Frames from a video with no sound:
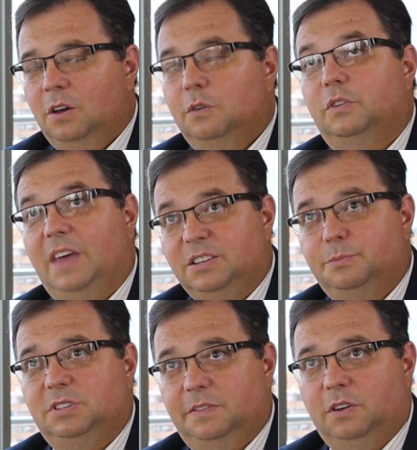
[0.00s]
For that
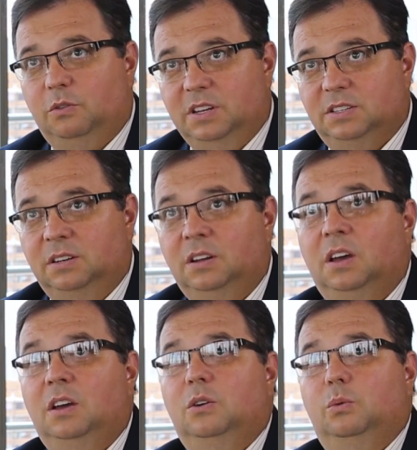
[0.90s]
specific reason,
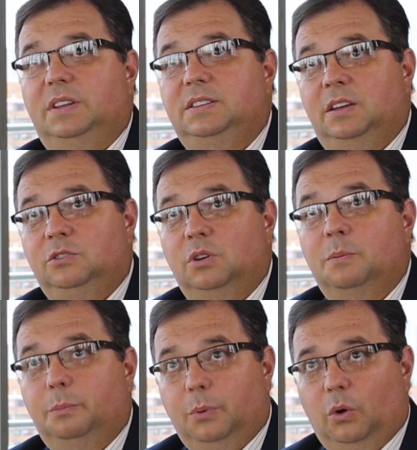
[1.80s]
we tend to
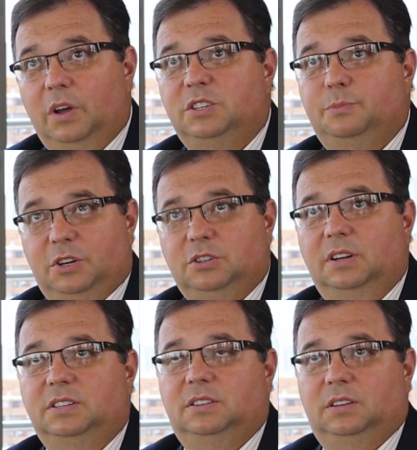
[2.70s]
employ
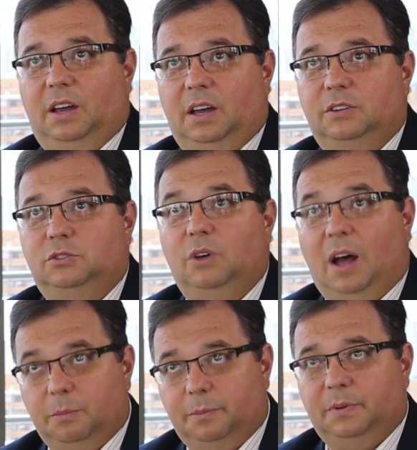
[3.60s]
specialists to
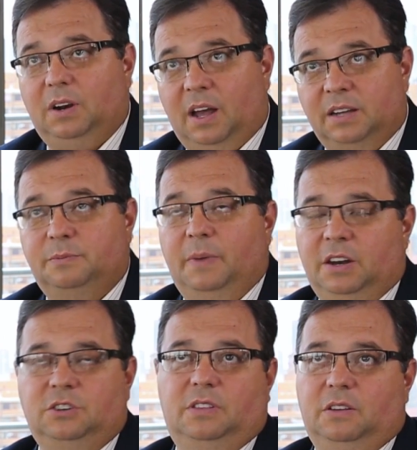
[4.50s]
help clients
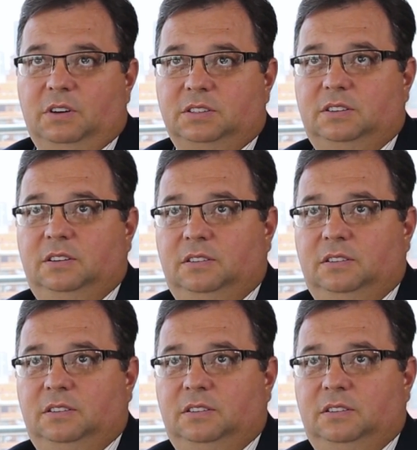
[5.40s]
manage their risk.